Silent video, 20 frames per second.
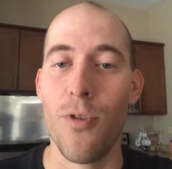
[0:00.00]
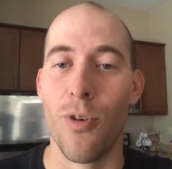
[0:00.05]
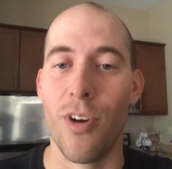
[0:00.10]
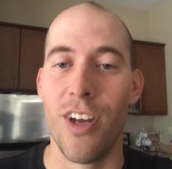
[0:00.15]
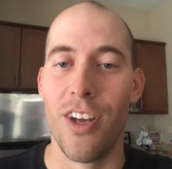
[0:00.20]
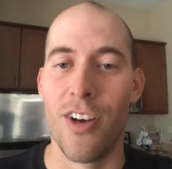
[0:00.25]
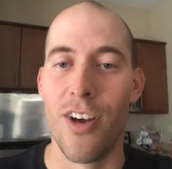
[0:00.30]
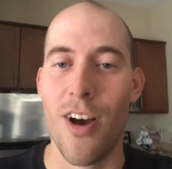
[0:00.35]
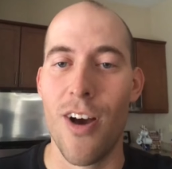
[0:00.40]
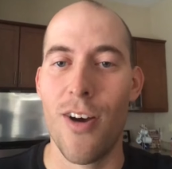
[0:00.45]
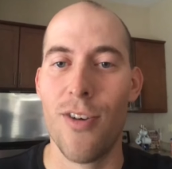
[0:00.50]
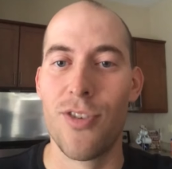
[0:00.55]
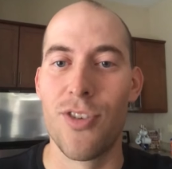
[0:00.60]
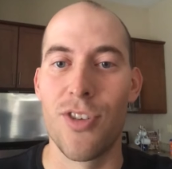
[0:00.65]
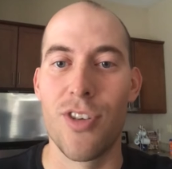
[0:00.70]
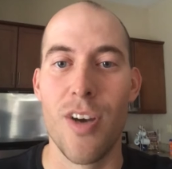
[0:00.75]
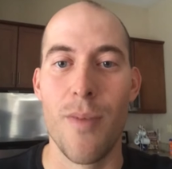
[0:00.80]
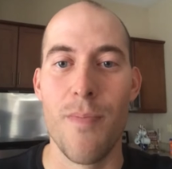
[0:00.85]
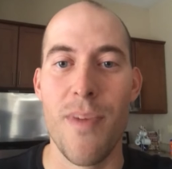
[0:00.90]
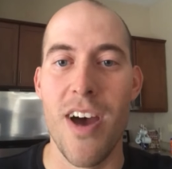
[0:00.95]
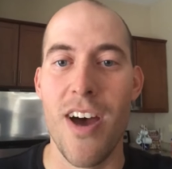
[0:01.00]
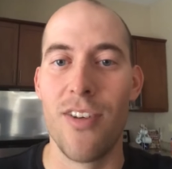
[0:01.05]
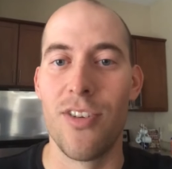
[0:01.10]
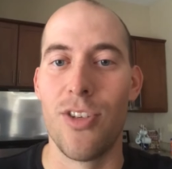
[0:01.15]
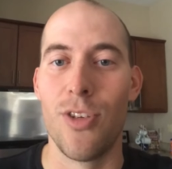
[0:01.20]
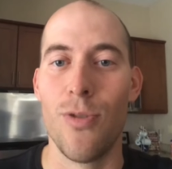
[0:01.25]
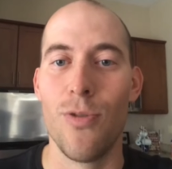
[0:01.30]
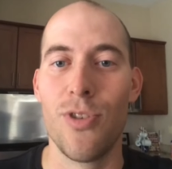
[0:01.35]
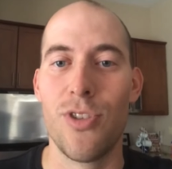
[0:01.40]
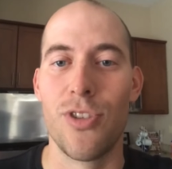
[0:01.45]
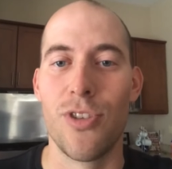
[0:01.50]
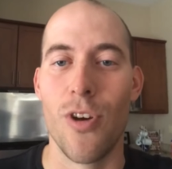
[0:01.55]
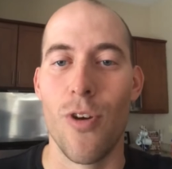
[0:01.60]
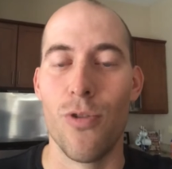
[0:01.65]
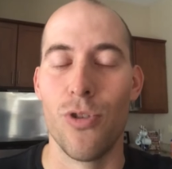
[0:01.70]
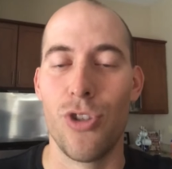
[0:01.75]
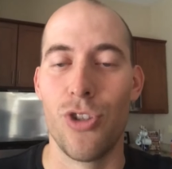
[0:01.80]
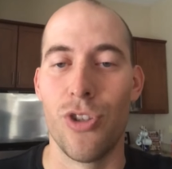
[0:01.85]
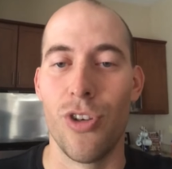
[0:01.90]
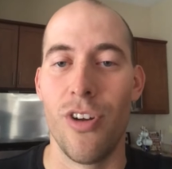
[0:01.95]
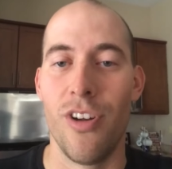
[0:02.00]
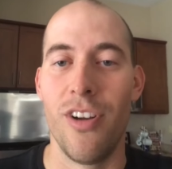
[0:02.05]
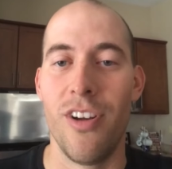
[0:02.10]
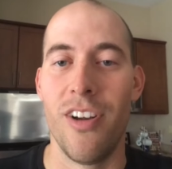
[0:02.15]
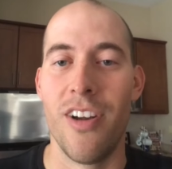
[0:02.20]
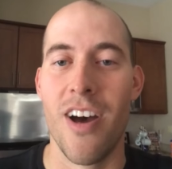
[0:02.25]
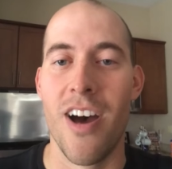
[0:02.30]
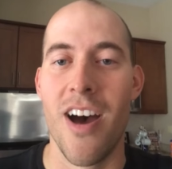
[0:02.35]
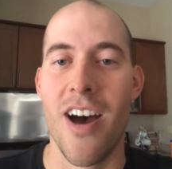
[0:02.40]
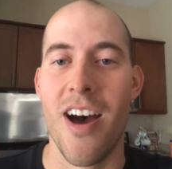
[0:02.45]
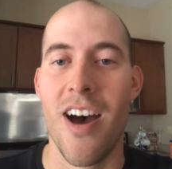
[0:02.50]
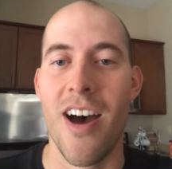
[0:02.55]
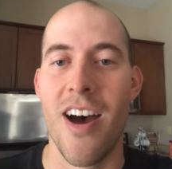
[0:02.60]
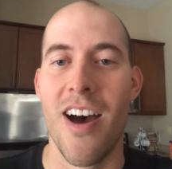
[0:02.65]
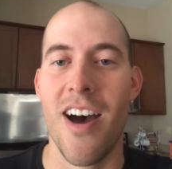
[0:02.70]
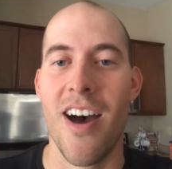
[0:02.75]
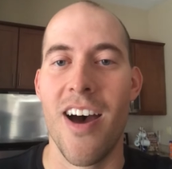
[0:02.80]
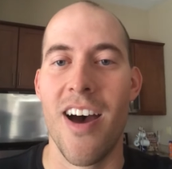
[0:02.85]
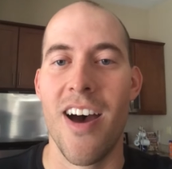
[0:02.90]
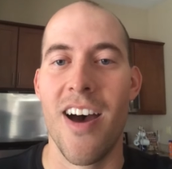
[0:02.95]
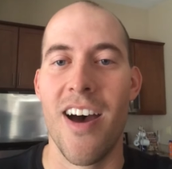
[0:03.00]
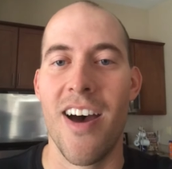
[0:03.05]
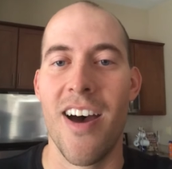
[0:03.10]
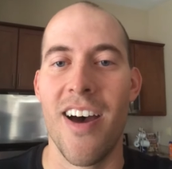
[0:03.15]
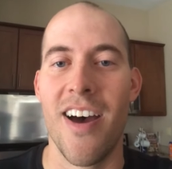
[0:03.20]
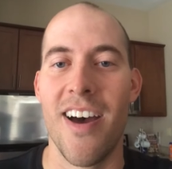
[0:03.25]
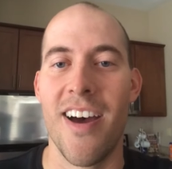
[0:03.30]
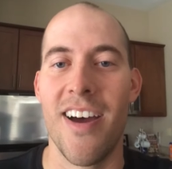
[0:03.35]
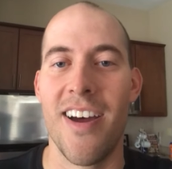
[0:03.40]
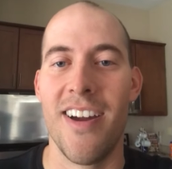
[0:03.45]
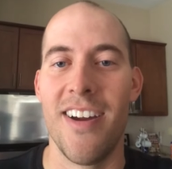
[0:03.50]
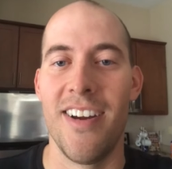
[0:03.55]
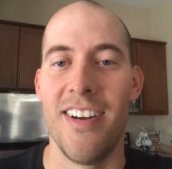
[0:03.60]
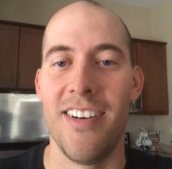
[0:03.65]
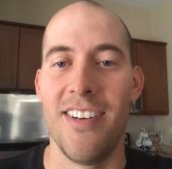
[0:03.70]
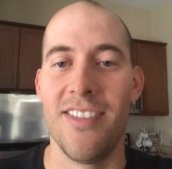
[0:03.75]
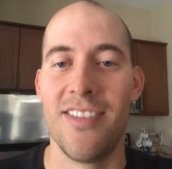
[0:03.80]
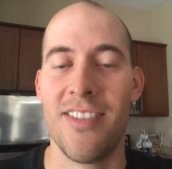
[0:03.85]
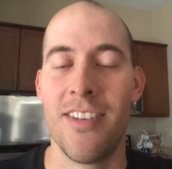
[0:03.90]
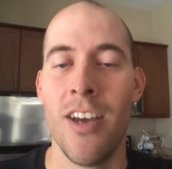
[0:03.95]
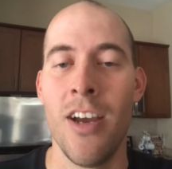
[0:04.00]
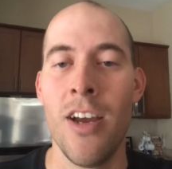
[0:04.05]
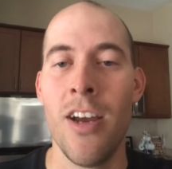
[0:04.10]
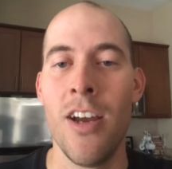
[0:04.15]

grinning ghosts come out to socialize.